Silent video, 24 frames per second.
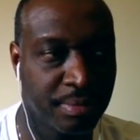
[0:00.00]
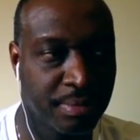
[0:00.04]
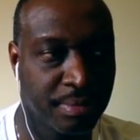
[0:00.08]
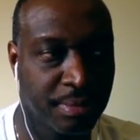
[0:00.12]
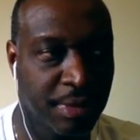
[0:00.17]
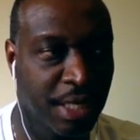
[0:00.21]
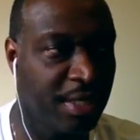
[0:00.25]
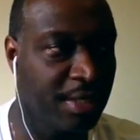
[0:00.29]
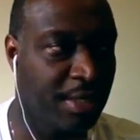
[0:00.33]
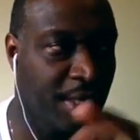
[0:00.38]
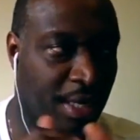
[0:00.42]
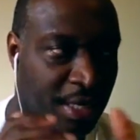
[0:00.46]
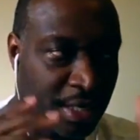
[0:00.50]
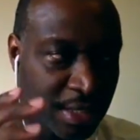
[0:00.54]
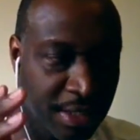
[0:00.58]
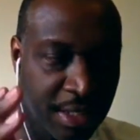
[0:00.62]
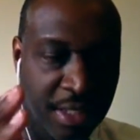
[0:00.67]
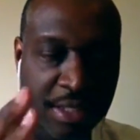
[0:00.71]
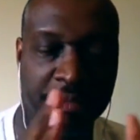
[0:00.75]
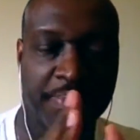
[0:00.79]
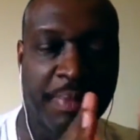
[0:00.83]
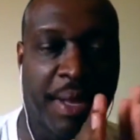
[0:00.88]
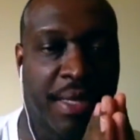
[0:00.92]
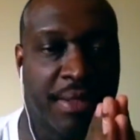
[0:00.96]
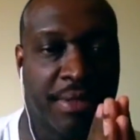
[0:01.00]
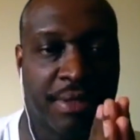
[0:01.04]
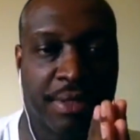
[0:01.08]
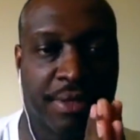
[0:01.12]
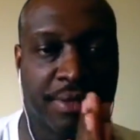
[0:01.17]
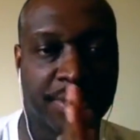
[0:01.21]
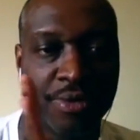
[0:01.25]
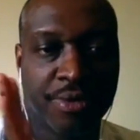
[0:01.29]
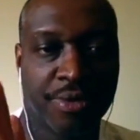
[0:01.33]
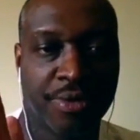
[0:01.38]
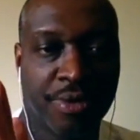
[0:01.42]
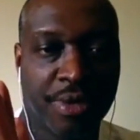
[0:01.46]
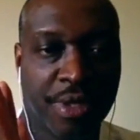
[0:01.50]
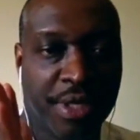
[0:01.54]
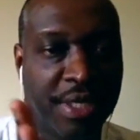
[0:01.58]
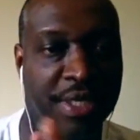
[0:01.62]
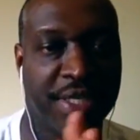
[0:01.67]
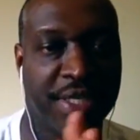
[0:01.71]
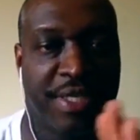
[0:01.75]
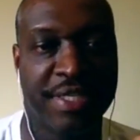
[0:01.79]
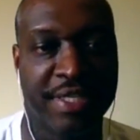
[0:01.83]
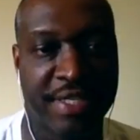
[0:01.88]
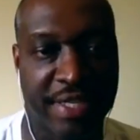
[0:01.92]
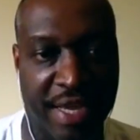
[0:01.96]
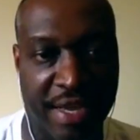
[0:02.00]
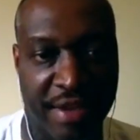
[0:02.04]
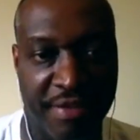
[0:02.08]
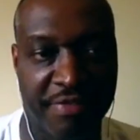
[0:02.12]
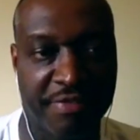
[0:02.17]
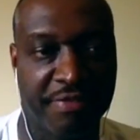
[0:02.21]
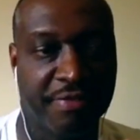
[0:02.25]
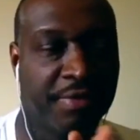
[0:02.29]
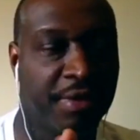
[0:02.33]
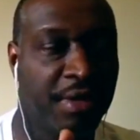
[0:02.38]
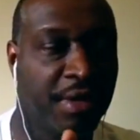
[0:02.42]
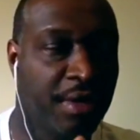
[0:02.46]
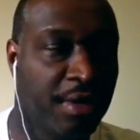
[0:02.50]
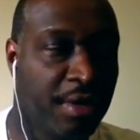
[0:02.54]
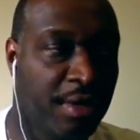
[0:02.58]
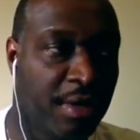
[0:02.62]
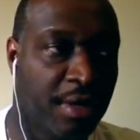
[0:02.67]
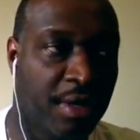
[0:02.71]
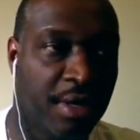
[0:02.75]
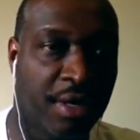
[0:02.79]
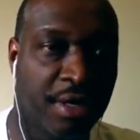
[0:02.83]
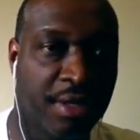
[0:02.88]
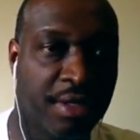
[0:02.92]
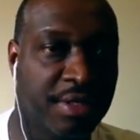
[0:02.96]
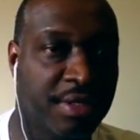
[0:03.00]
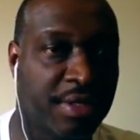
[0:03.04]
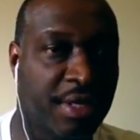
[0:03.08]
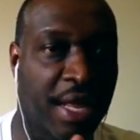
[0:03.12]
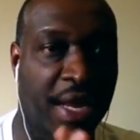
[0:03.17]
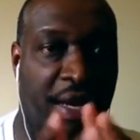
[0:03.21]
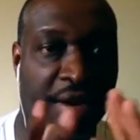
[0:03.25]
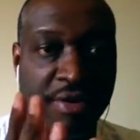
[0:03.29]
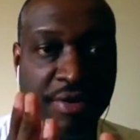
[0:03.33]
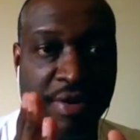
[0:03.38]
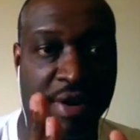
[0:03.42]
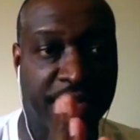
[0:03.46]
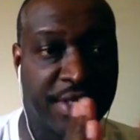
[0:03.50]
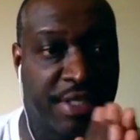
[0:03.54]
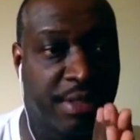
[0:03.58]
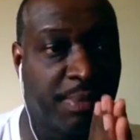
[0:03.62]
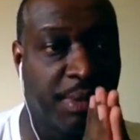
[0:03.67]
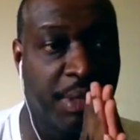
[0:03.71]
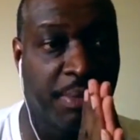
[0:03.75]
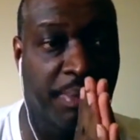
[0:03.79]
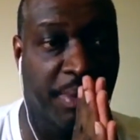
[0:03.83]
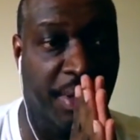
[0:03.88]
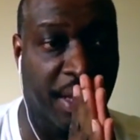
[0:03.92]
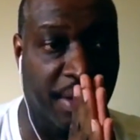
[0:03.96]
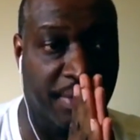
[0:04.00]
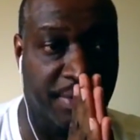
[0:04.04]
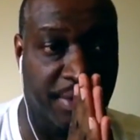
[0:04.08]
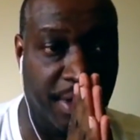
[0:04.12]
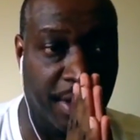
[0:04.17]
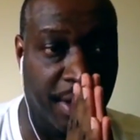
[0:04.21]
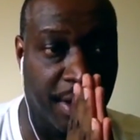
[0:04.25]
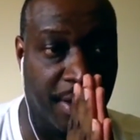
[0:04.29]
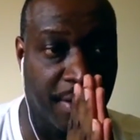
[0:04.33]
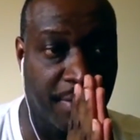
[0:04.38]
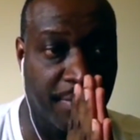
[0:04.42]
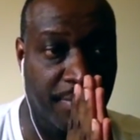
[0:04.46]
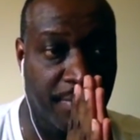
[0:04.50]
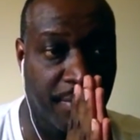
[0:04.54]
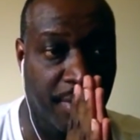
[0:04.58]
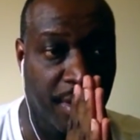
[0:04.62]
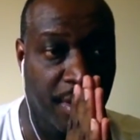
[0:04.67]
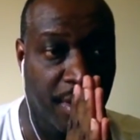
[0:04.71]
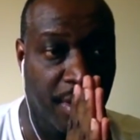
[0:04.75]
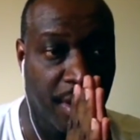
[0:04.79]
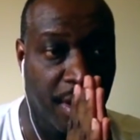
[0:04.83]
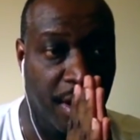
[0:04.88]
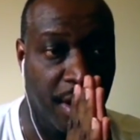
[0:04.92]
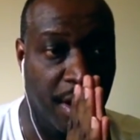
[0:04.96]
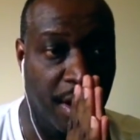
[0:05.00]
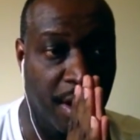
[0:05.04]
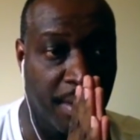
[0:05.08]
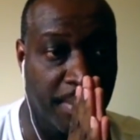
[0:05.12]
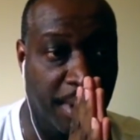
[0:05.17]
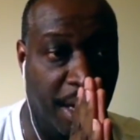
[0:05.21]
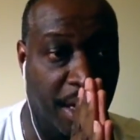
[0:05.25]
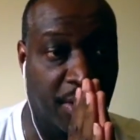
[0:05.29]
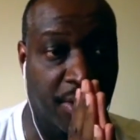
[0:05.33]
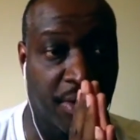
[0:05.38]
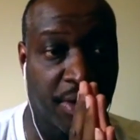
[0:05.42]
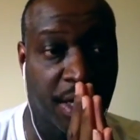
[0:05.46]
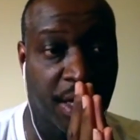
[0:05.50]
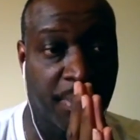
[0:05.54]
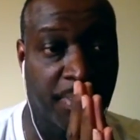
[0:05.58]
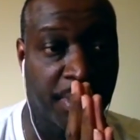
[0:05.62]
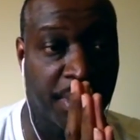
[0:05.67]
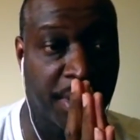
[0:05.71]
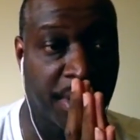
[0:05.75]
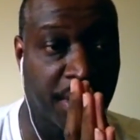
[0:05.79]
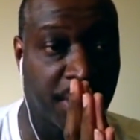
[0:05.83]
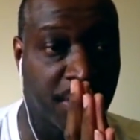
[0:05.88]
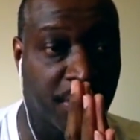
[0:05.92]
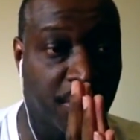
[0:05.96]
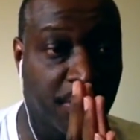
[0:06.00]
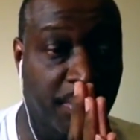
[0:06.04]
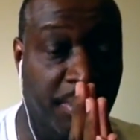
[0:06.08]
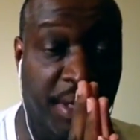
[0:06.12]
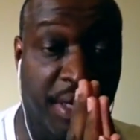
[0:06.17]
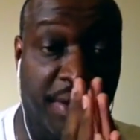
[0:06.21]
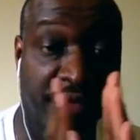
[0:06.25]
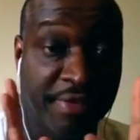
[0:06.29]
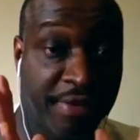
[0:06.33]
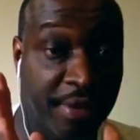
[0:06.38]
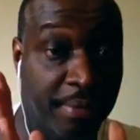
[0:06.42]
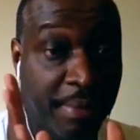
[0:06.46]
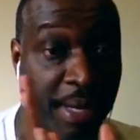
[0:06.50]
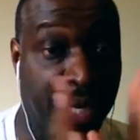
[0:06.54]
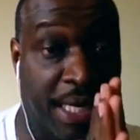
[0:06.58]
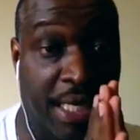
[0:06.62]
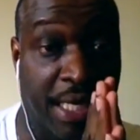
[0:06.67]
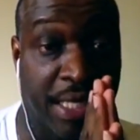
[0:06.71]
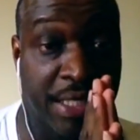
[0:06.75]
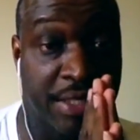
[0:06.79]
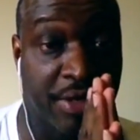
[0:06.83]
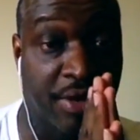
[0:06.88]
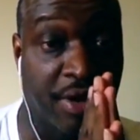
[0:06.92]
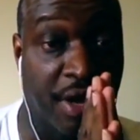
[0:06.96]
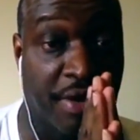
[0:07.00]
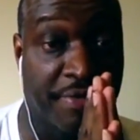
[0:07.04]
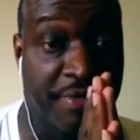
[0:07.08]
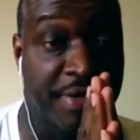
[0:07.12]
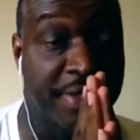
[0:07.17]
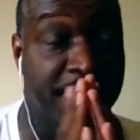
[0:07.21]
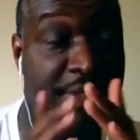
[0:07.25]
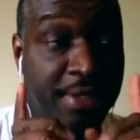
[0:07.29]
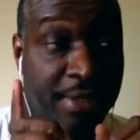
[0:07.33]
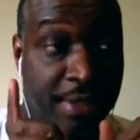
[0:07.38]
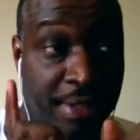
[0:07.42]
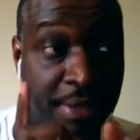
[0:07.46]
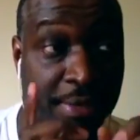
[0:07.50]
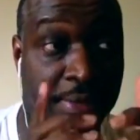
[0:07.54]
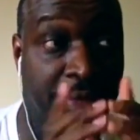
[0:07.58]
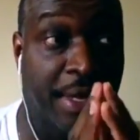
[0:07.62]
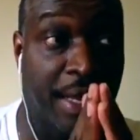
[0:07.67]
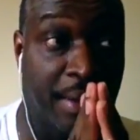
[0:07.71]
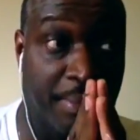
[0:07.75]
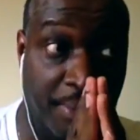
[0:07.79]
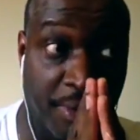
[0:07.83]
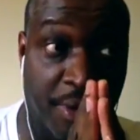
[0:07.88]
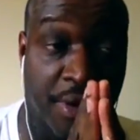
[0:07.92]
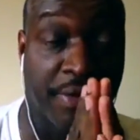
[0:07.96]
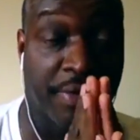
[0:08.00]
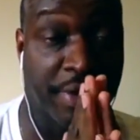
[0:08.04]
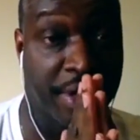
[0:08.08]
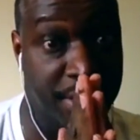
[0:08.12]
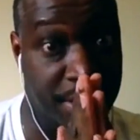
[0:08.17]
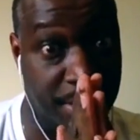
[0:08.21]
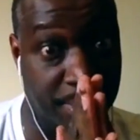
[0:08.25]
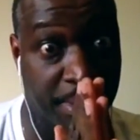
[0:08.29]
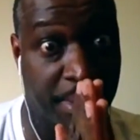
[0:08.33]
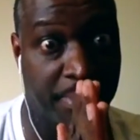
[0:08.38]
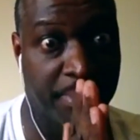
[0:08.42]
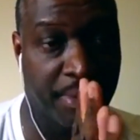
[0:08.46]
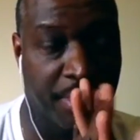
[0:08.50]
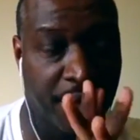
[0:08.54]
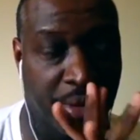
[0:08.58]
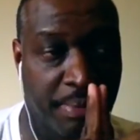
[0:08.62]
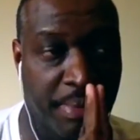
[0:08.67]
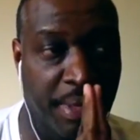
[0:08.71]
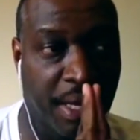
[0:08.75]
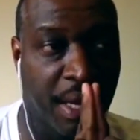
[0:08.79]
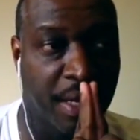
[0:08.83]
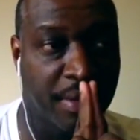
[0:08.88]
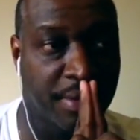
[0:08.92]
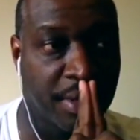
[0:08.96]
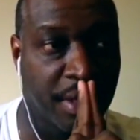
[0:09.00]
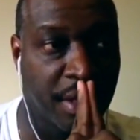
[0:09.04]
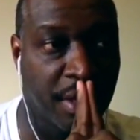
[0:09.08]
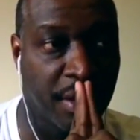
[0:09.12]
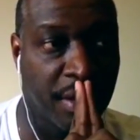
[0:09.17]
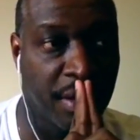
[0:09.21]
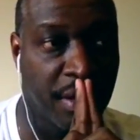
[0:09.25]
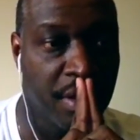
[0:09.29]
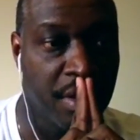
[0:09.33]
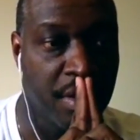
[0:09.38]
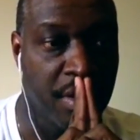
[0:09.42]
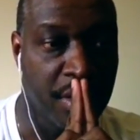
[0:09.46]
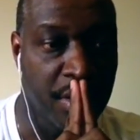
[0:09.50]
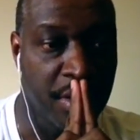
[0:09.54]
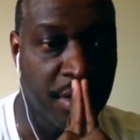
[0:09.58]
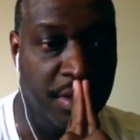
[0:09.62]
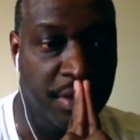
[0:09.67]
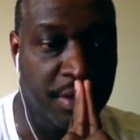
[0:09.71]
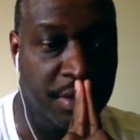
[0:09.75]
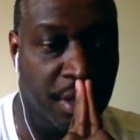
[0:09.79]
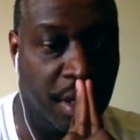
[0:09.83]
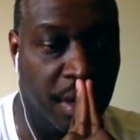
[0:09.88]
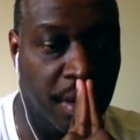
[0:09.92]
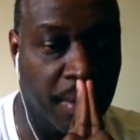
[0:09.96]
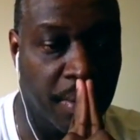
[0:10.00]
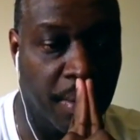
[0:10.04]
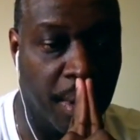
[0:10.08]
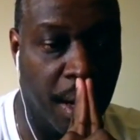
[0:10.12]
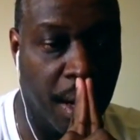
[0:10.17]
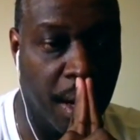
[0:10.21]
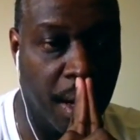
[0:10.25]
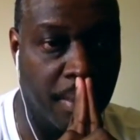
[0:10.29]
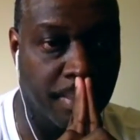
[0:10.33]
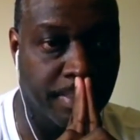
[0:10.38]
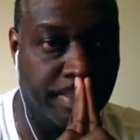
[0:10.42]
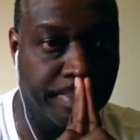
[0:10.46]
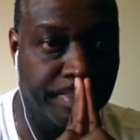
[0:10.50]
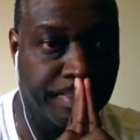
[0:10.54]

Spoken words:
he does his best in school and he's safe. There's a lot of crazy people out there. I'm not going to get political, but if somebody gets in office, a lot more crazy people are going to be out there. So,